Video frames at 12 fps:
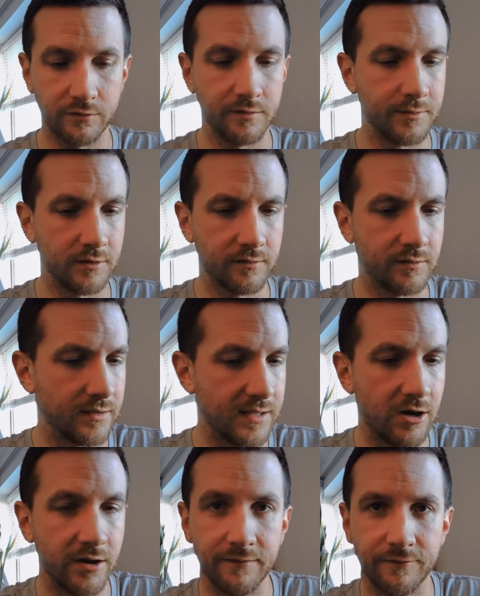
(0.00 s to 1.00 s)
Master that
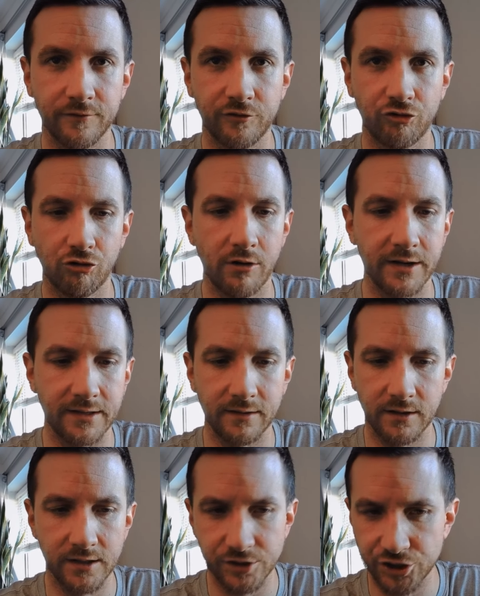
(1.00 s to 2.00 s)
I have tried
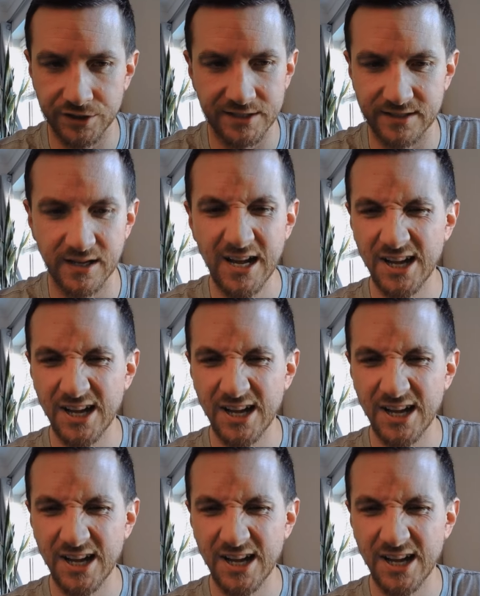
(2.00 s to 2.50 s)
just to